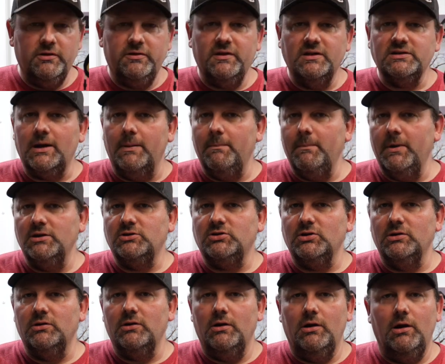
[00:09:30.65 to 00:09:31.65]
of the things I
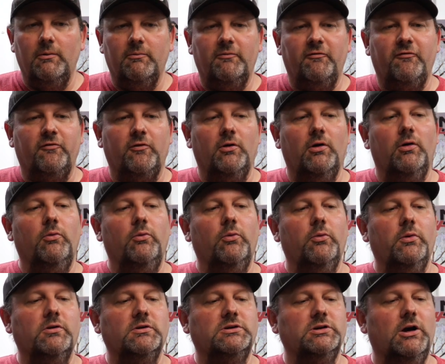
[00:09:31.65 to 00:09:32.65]
mentioned up front when
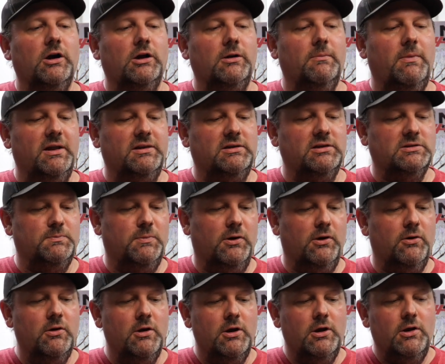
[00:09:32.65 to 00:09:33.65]
we were talking about this
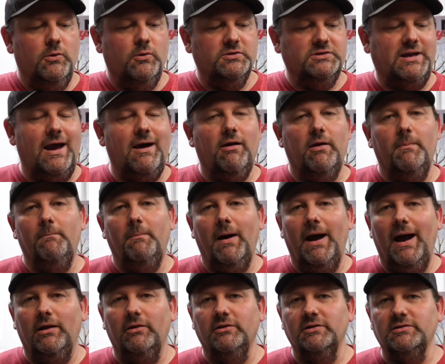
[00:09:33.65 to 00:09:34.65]
bow was how it
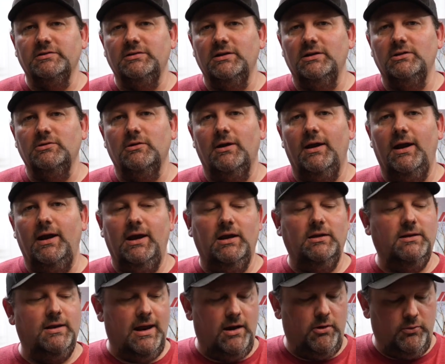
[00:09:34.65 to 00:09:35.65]
balanced in your
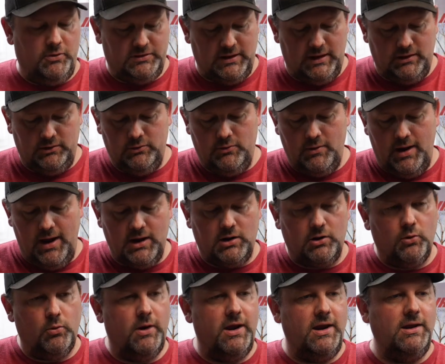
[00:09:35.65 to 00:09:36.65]
hand now with that new
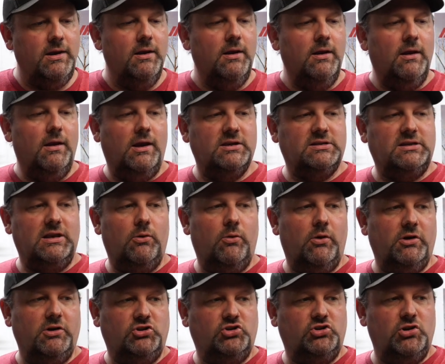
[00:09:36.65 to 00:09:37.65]
anchor weight. I just kind of
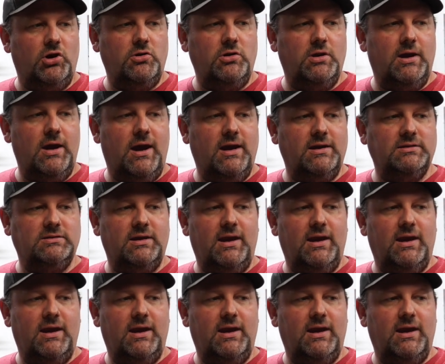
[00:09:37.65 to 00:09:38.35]
want to show you guys